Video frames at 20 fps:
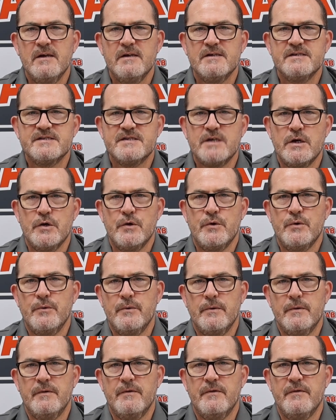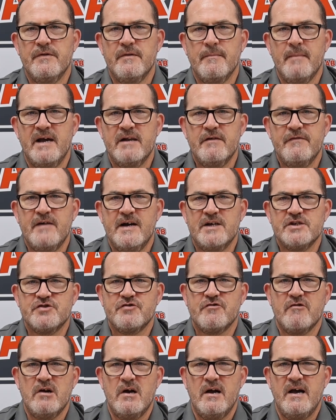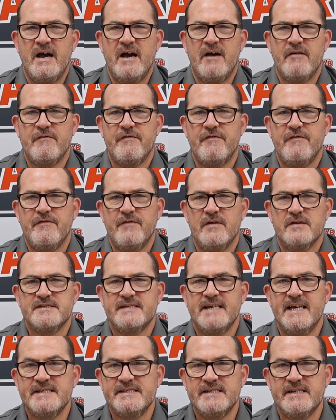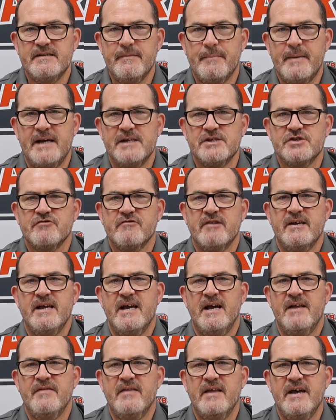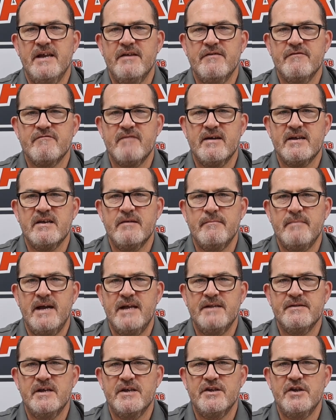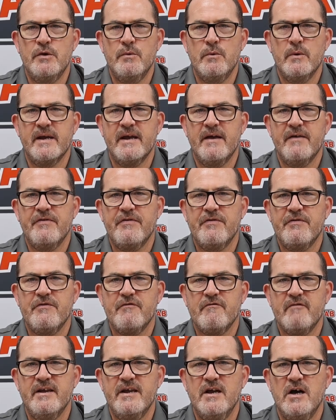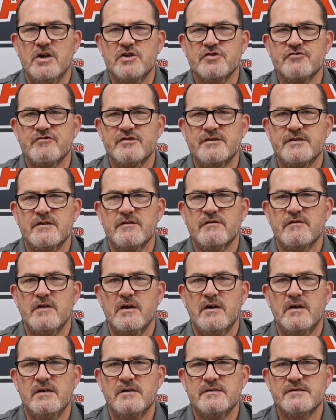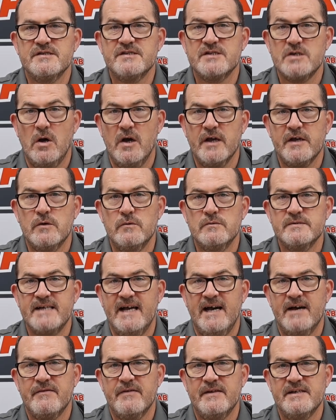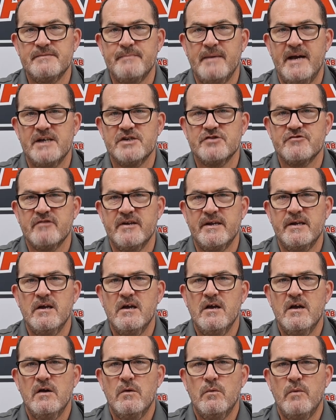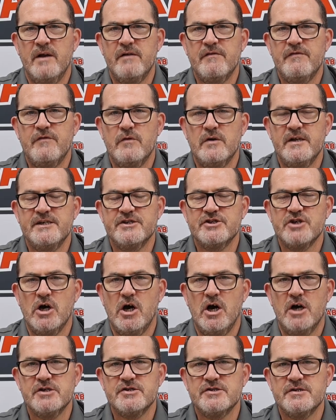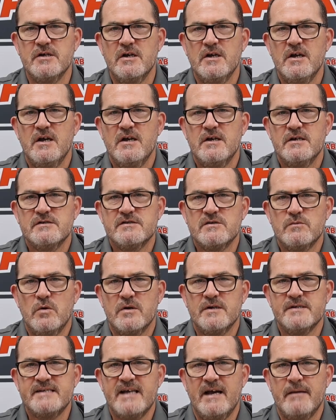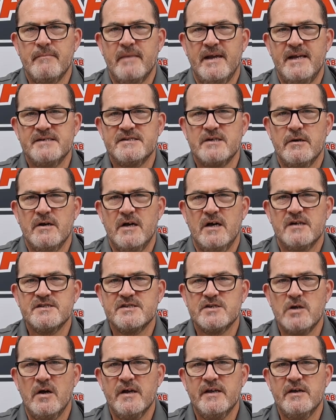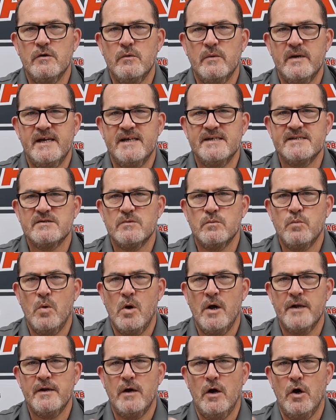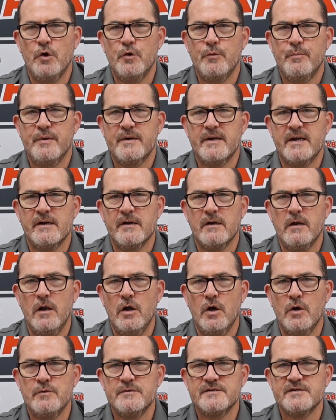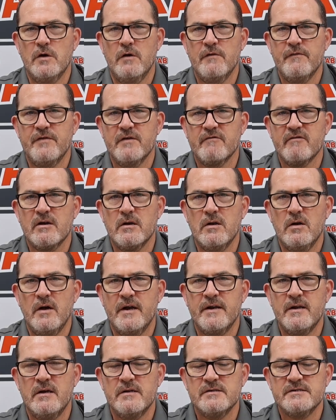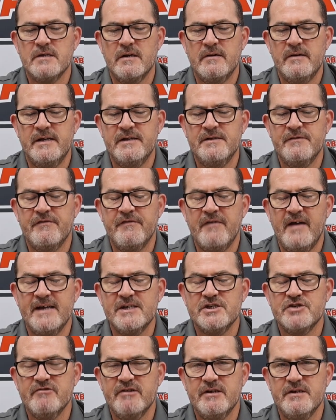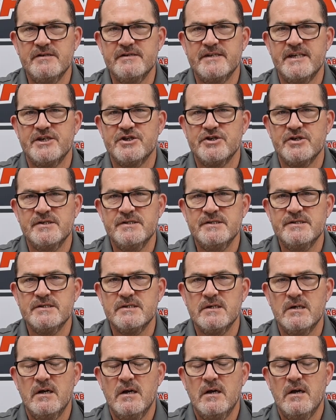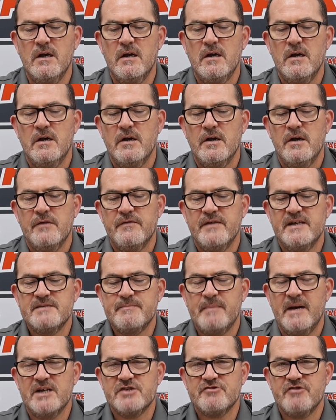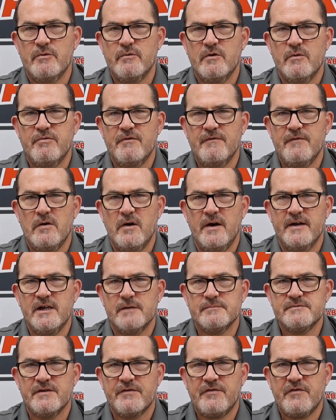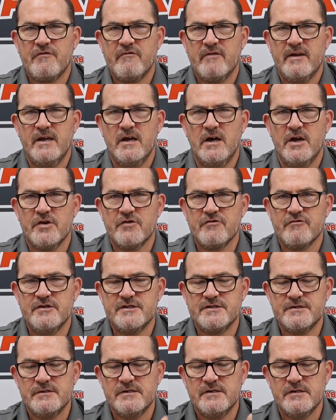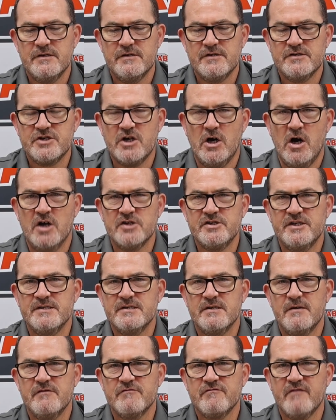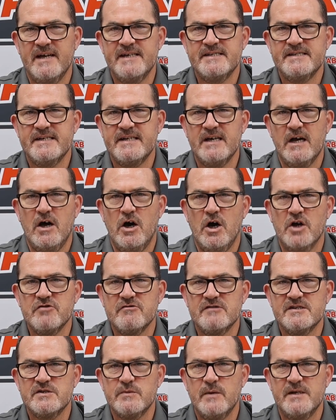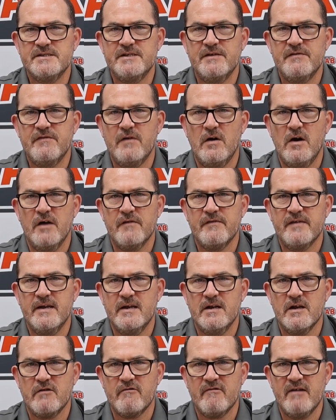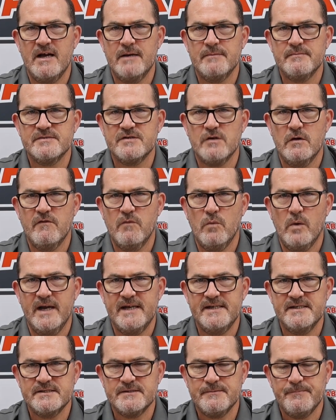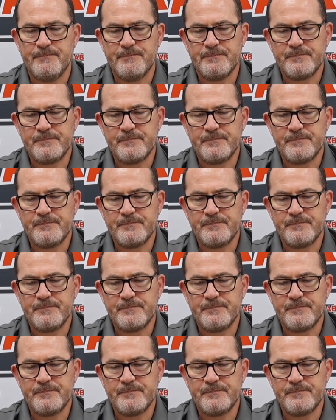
So the manufacturer have tested the battery and they recommend that you will get 300 cycles out of this battery when fully charged. So what does that mean? So a cycle is one open and close of the recliner. So in factory conditions, this battery will provide up to 300 charges rated at 125 kilograms of weight.